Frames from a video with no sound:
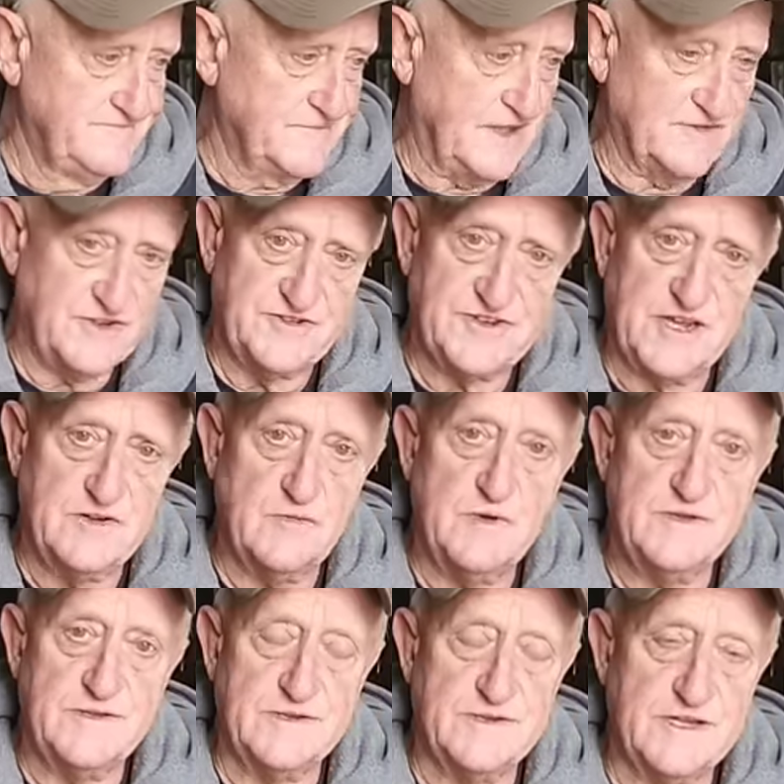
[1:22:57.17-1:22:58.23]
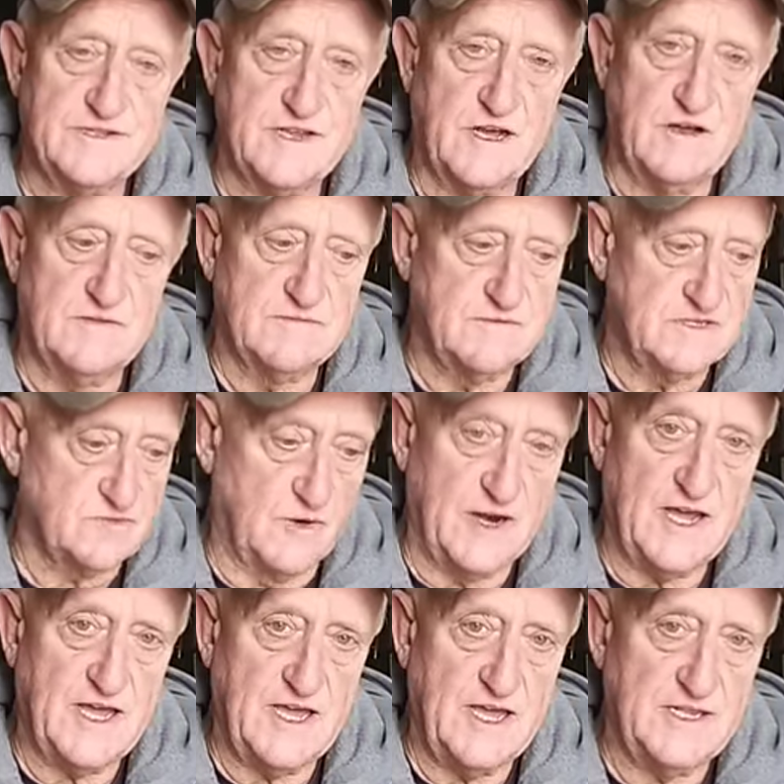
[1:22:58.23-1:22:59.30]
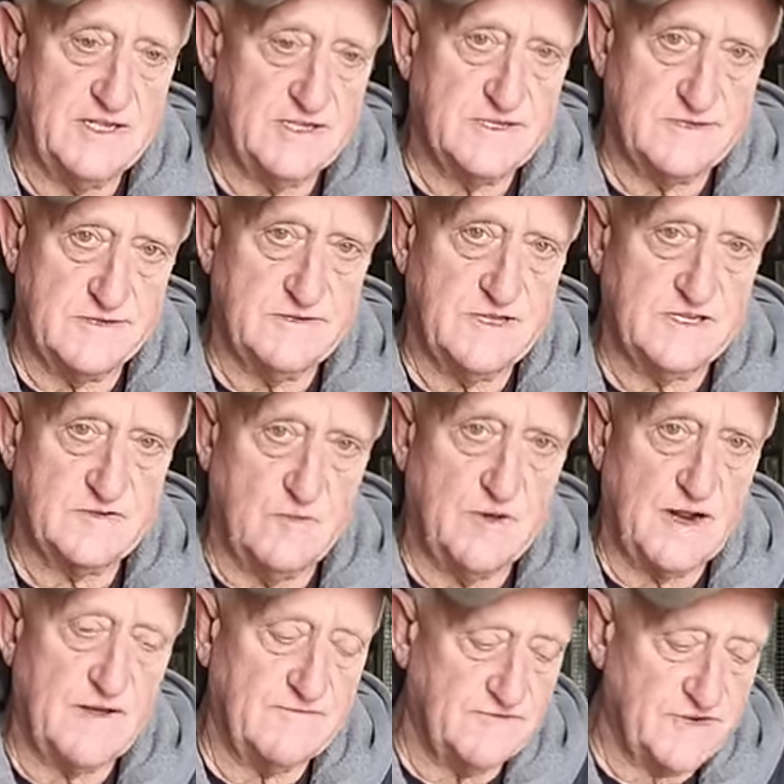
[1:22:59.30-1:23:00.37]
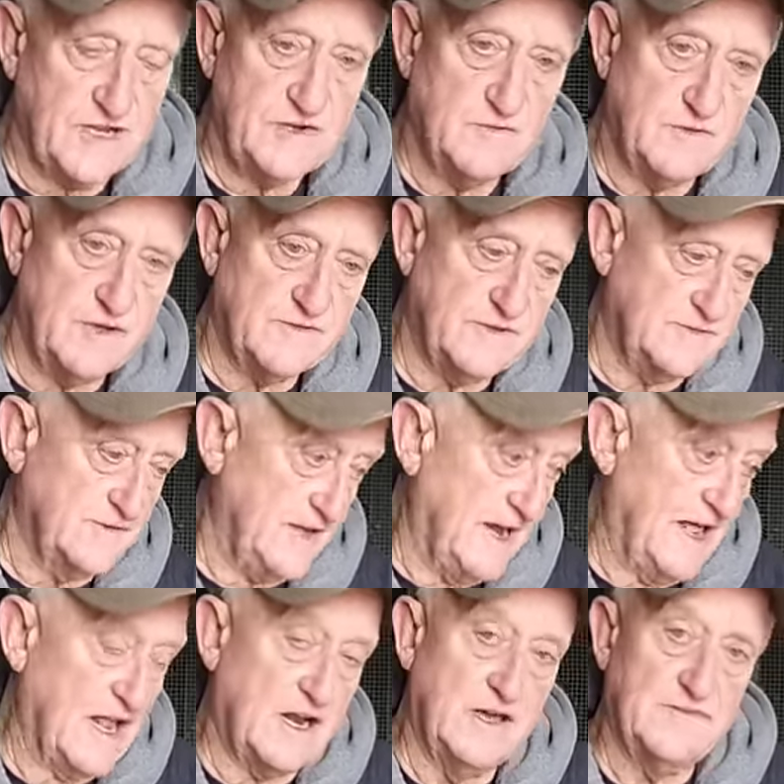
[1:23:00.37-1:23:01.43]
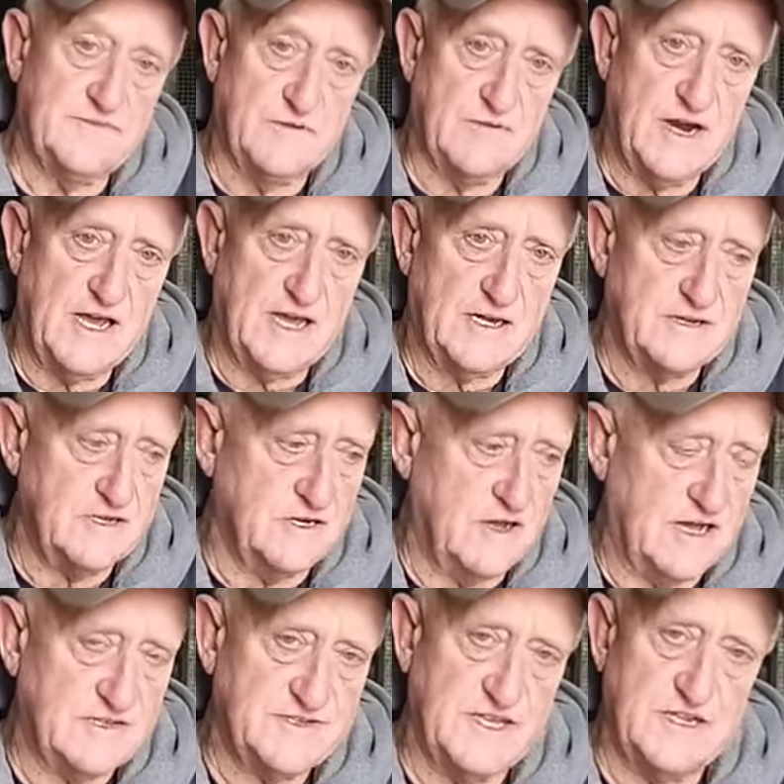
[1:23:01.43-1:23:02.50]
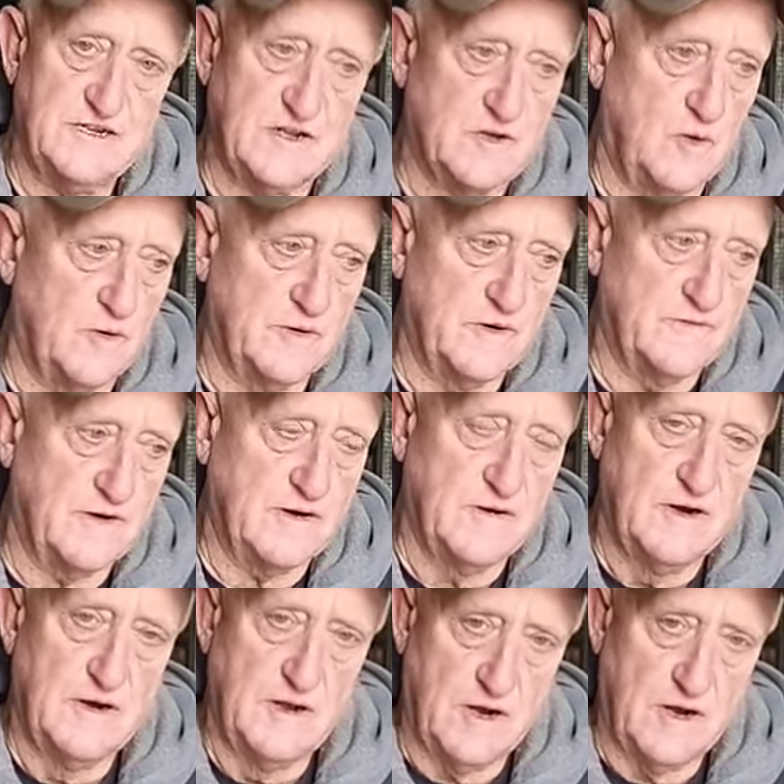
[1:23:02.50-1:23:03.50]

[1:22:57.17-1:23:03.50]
I just stayed with it. That's all. That's what I had, and that's what I've stayed with. And I love to write. You know, I sit in the corner of our